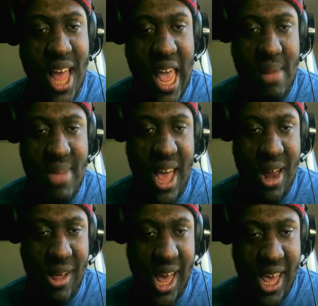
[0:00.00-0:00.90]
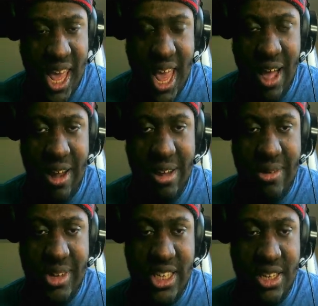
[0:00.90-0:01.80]
I mean, I, I can't argue
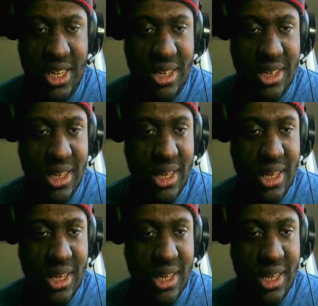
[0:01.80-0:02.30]
with y'all.